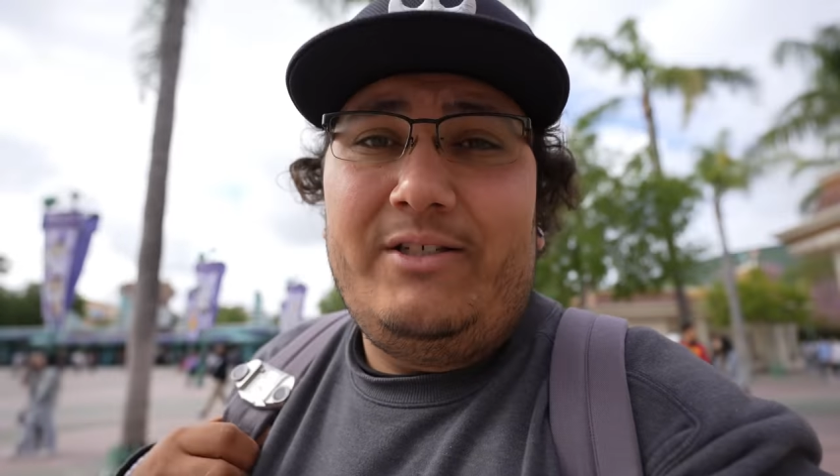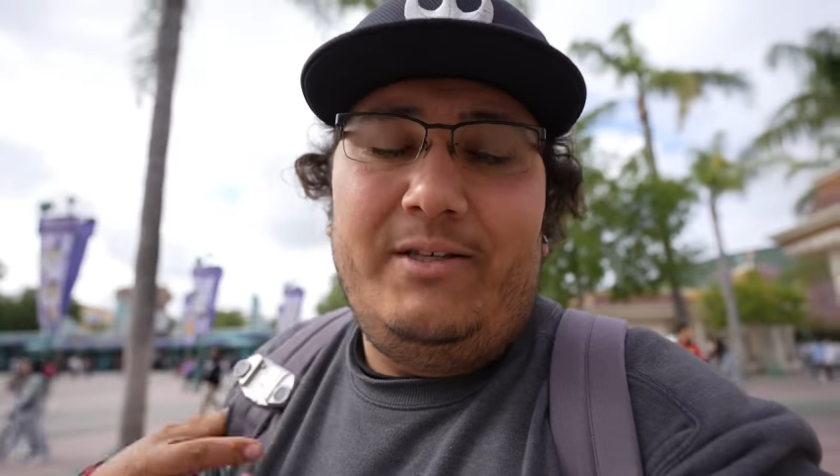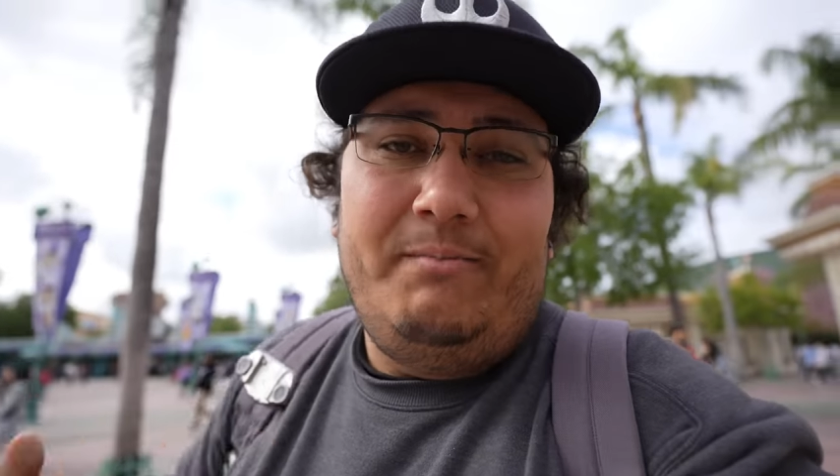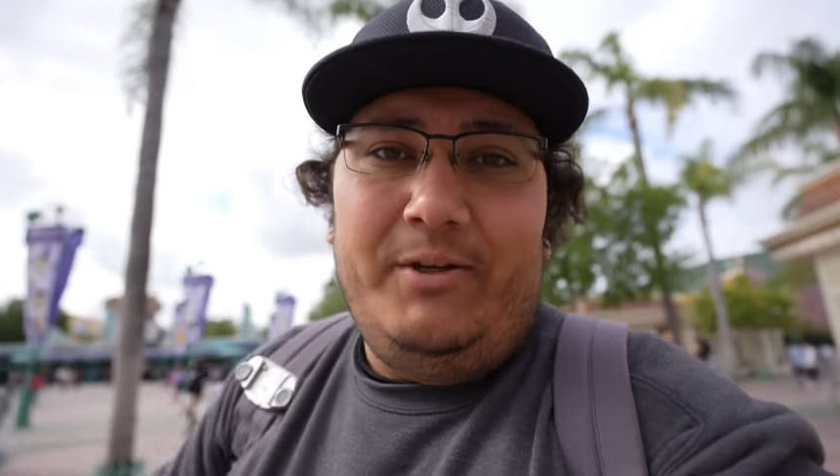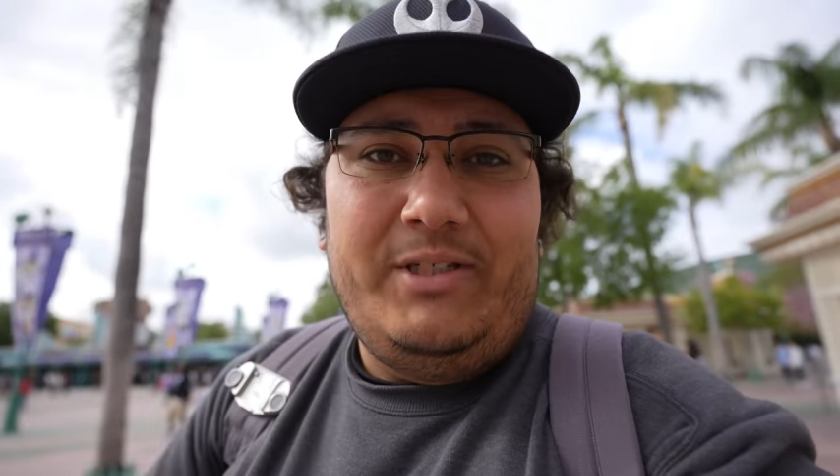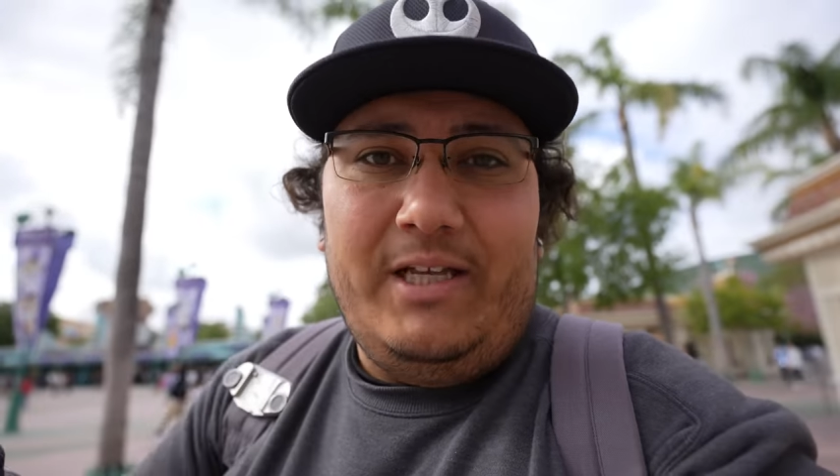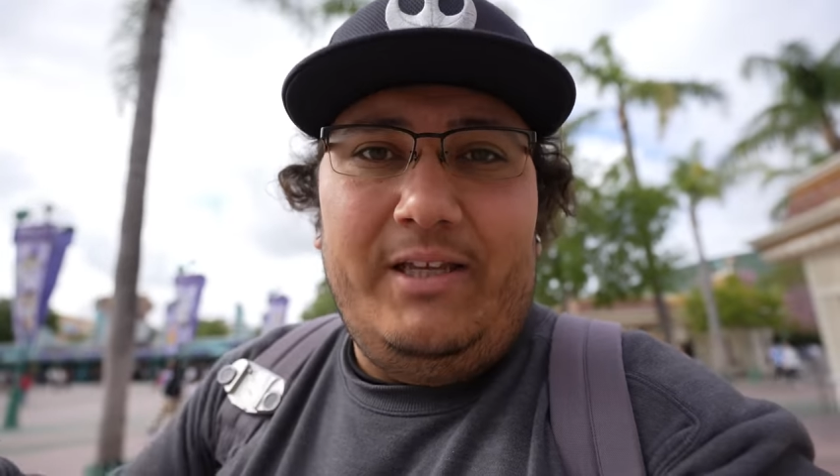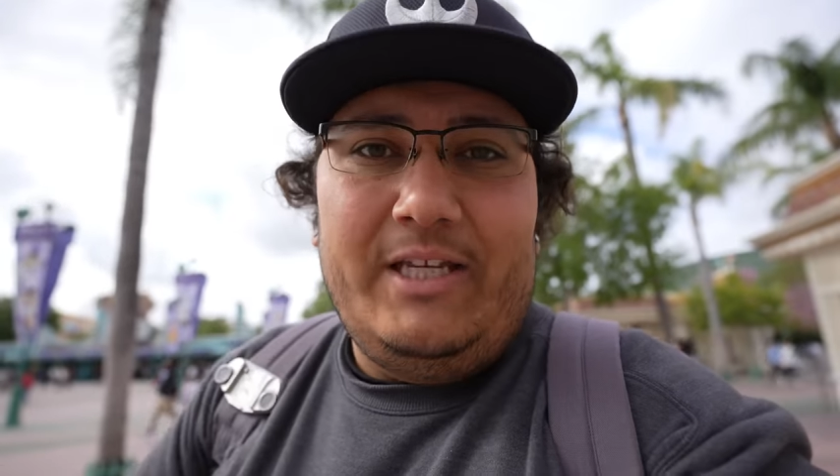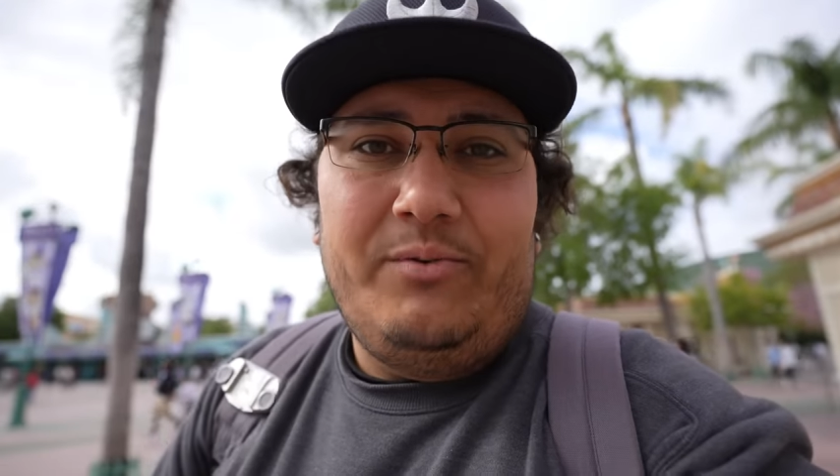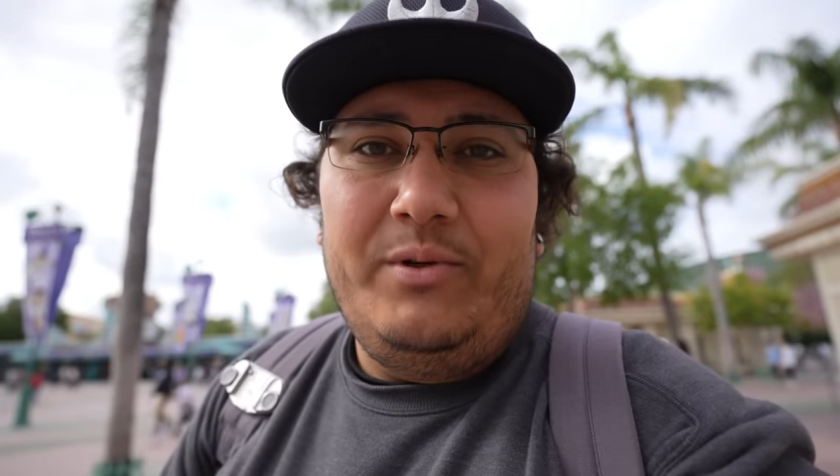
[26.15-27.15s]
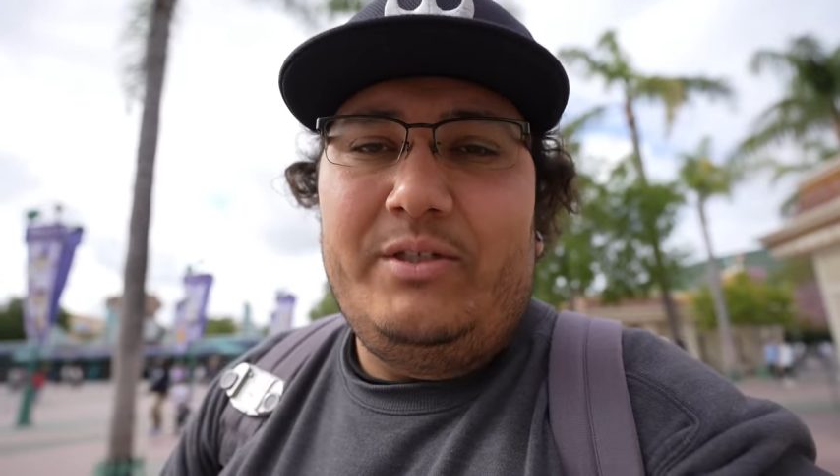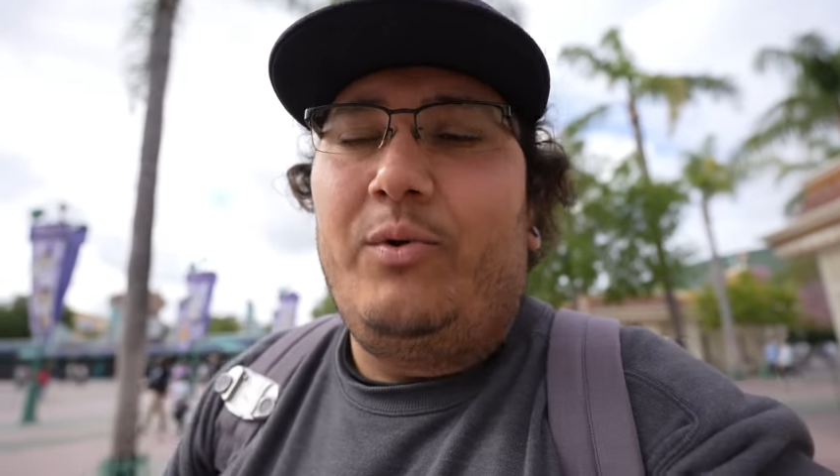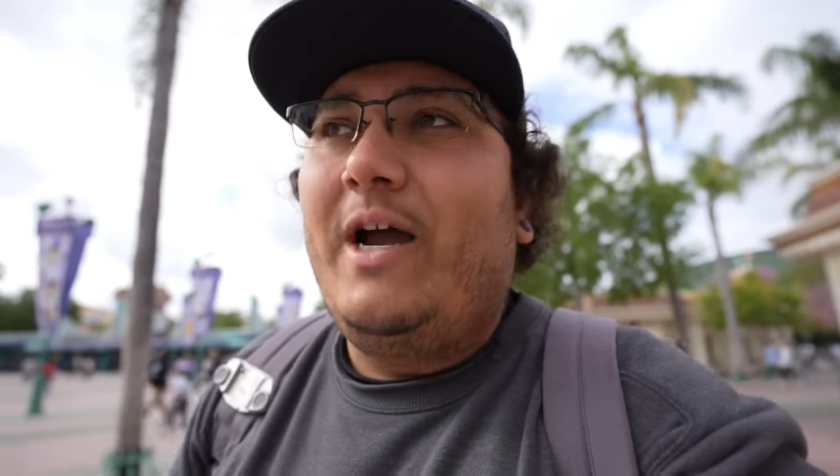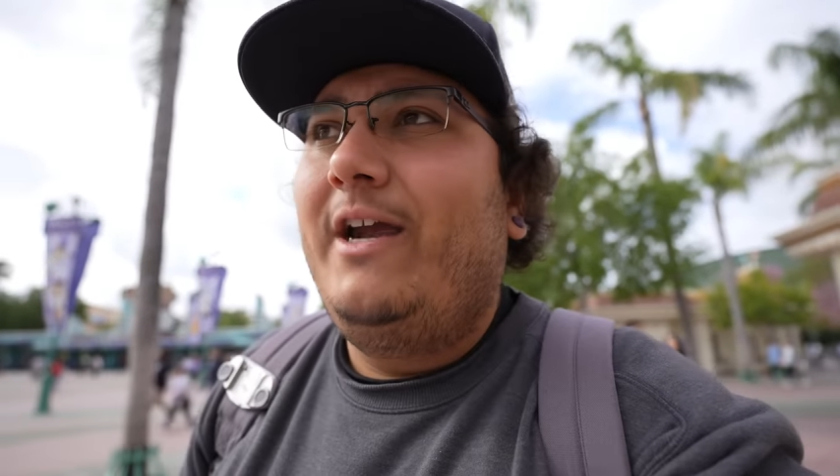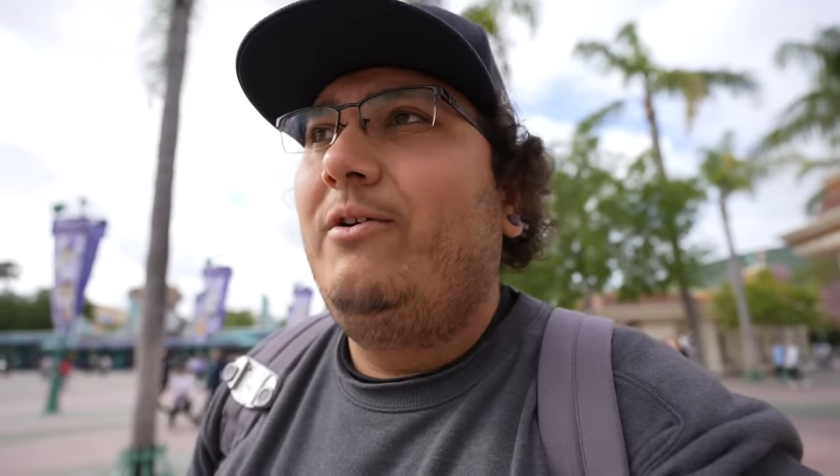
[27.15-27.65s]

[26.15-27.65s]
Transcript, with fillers: so most likely that's the reason why